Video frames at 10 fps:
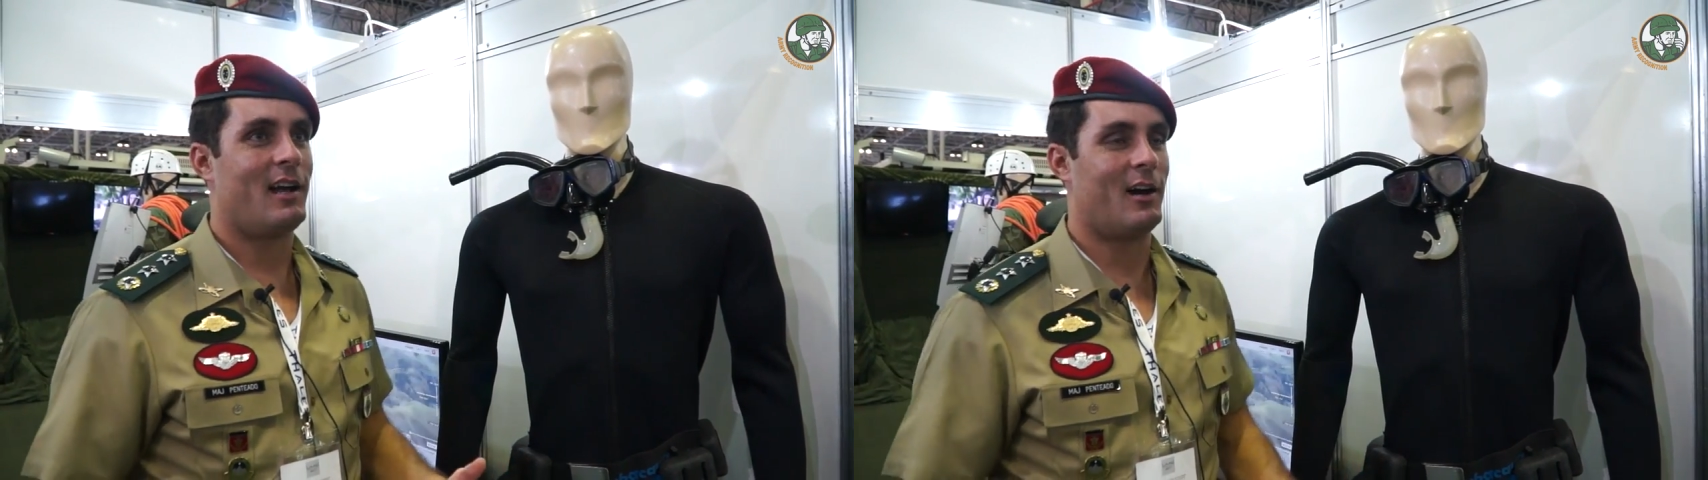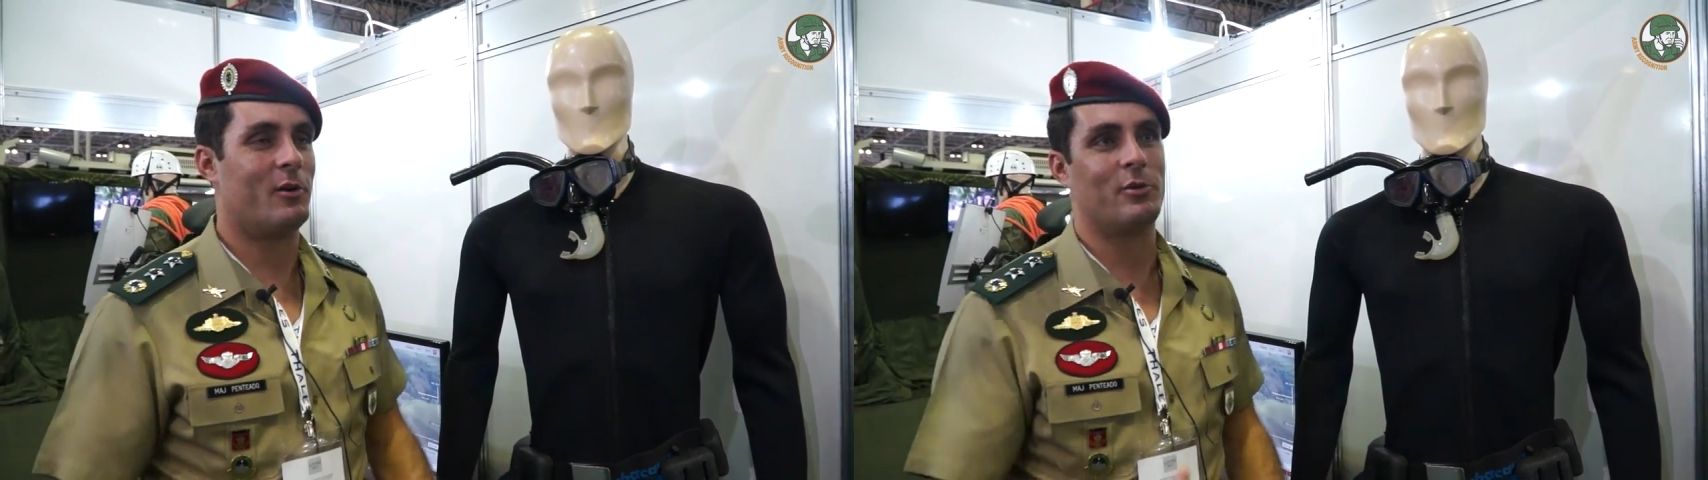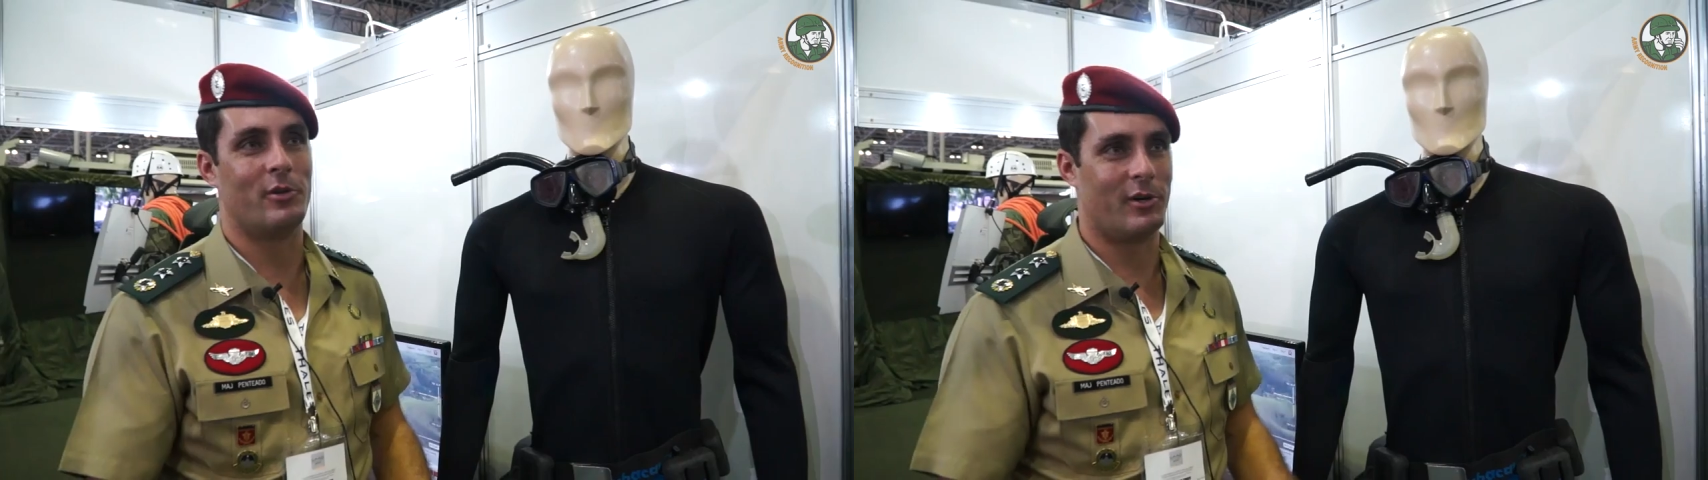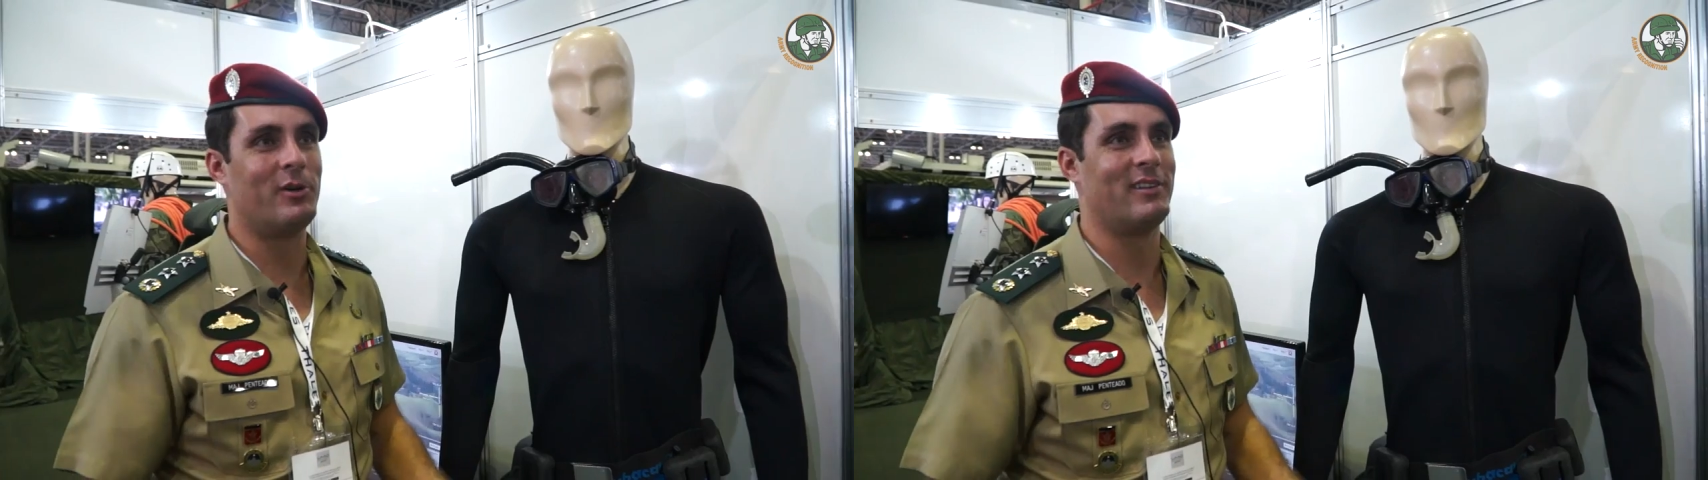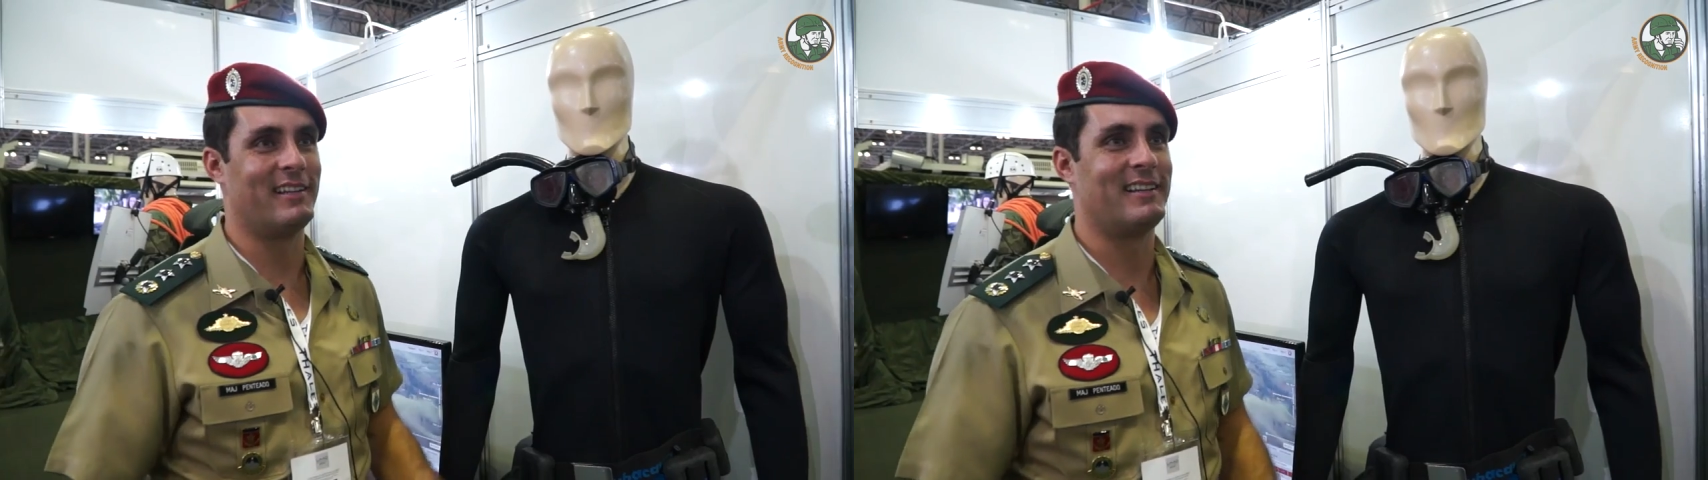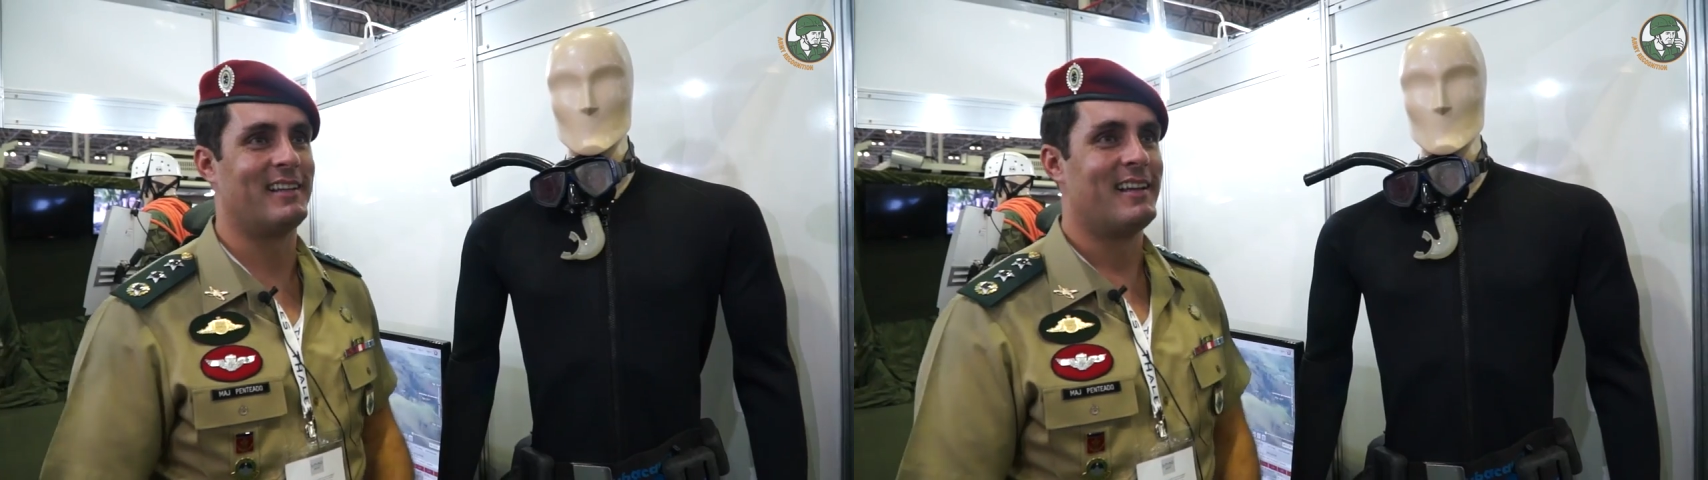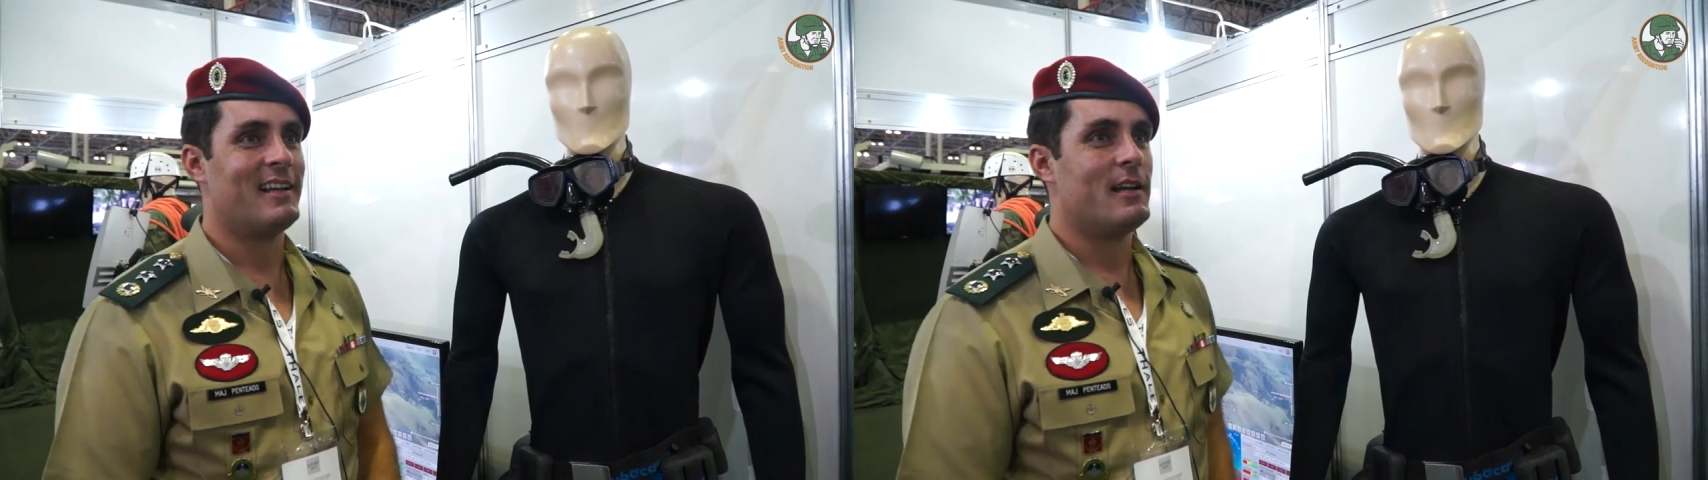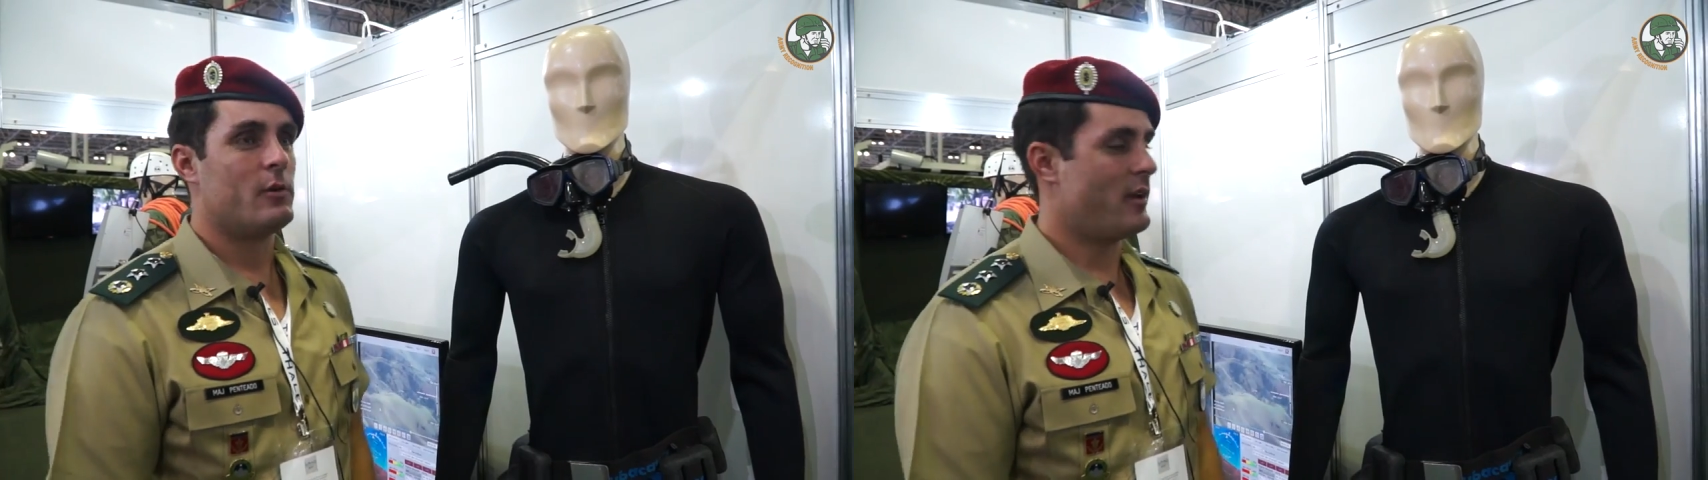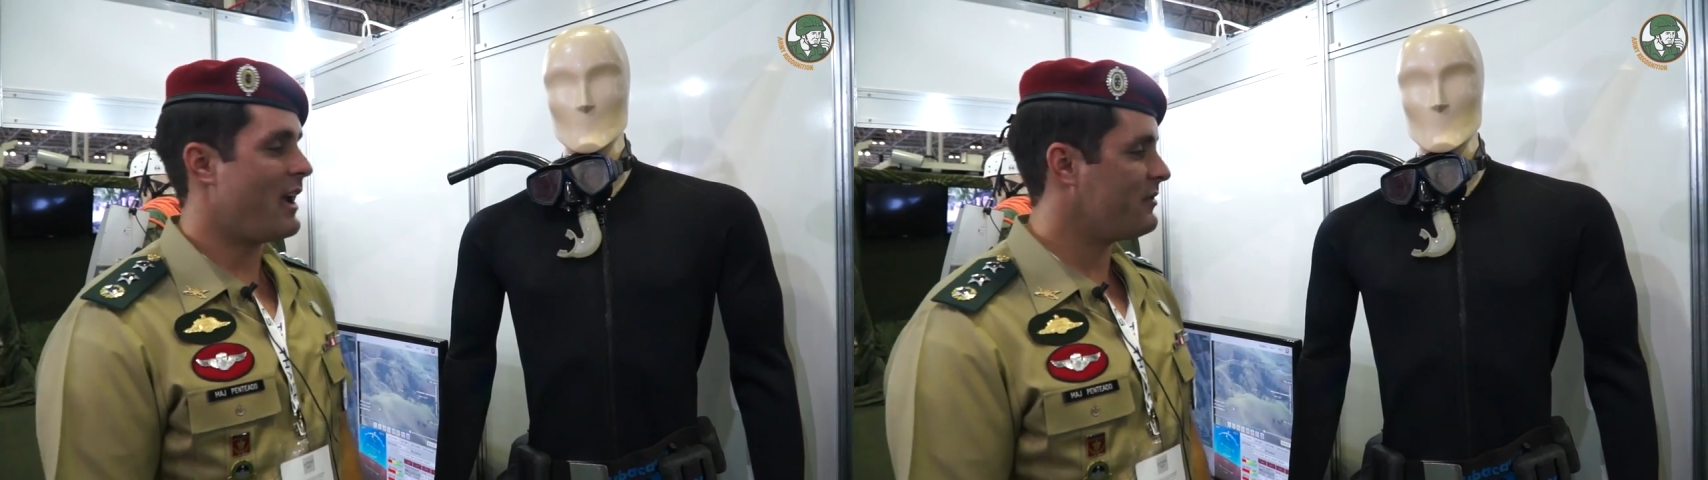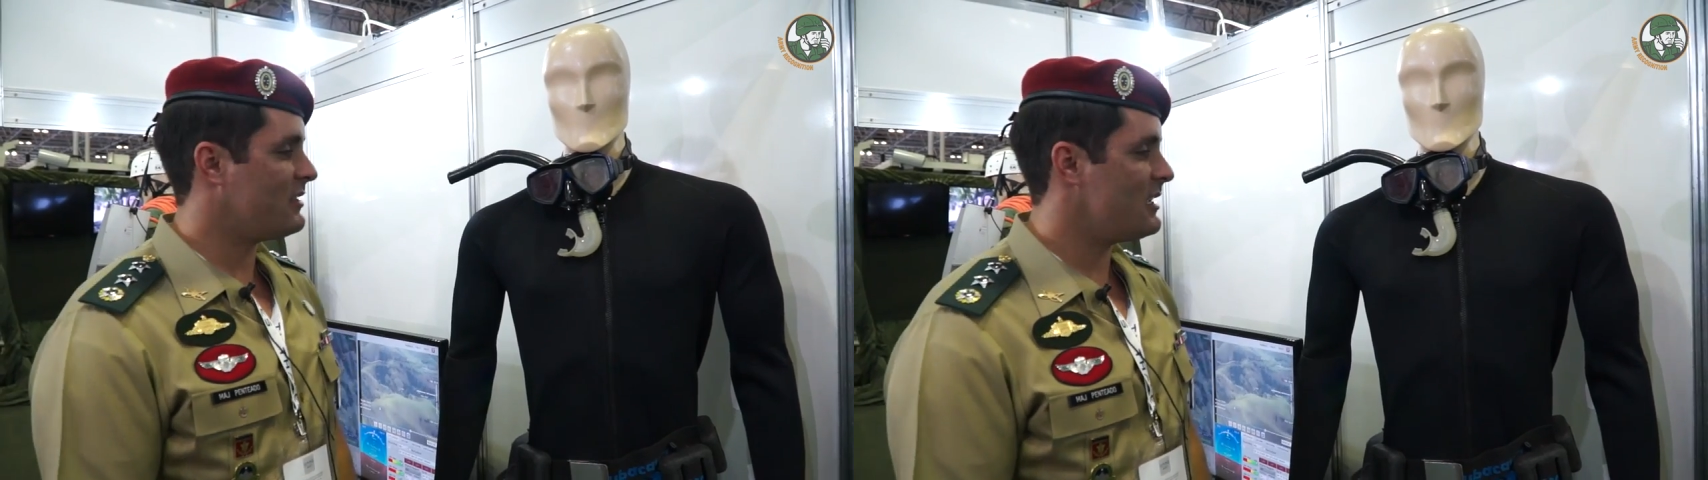how you know? We
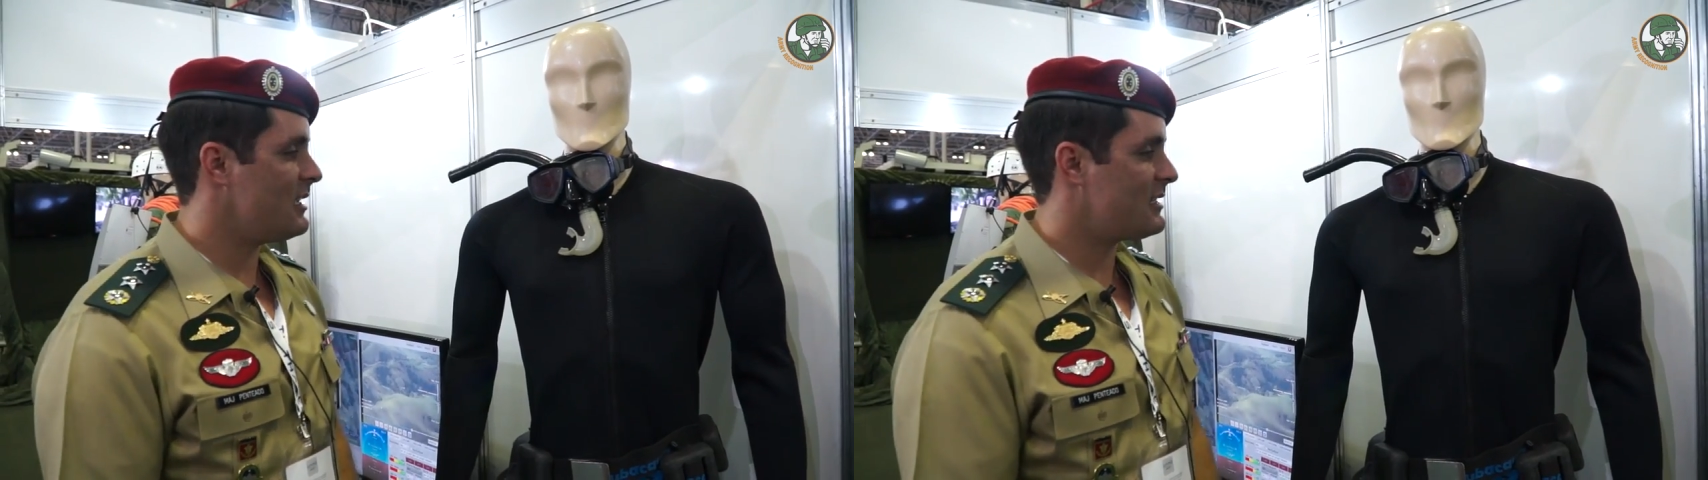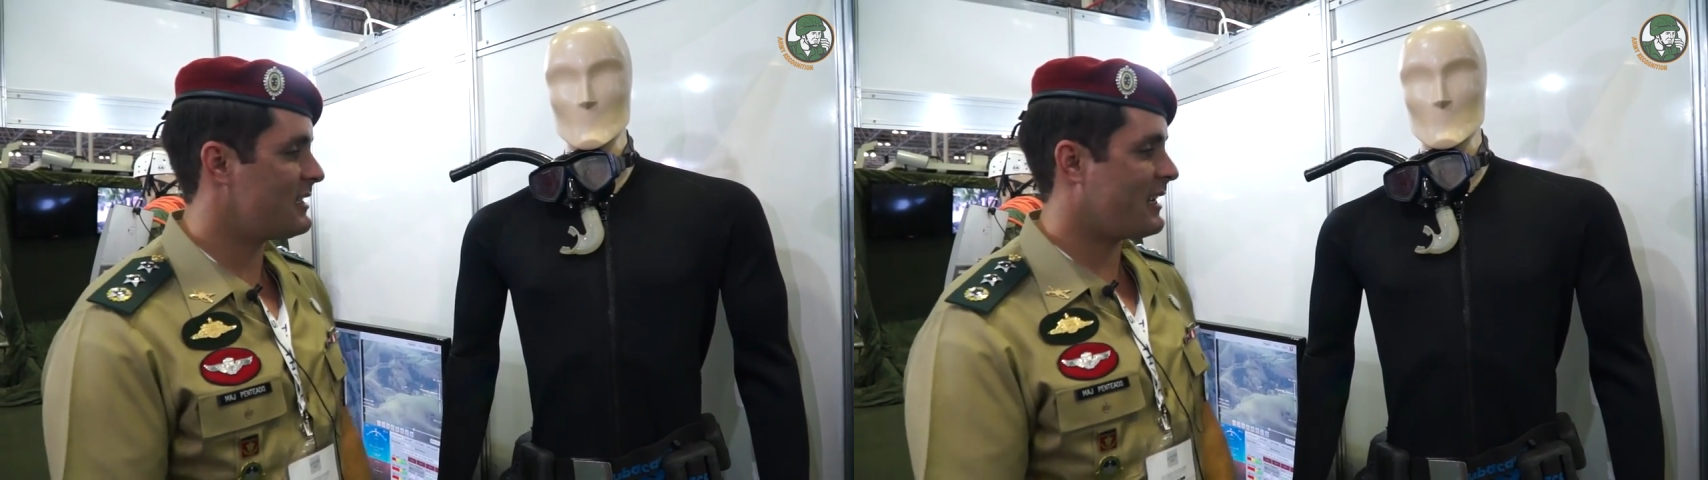have this